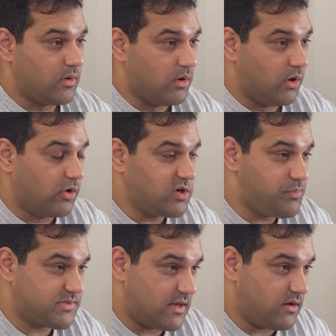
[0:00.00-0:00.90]

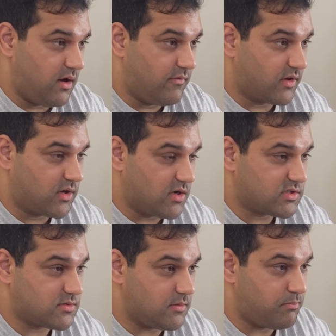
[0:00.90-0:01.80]
100% of the cost
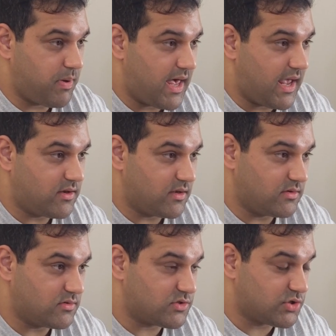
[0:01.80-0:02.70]
paid
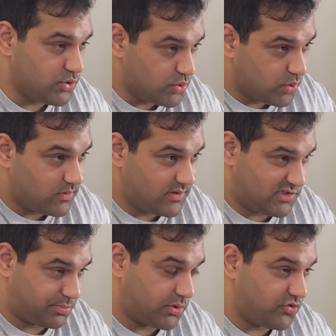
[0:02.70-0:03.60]
to the
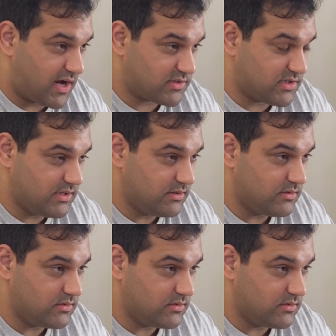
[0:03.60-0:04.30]
subcontractor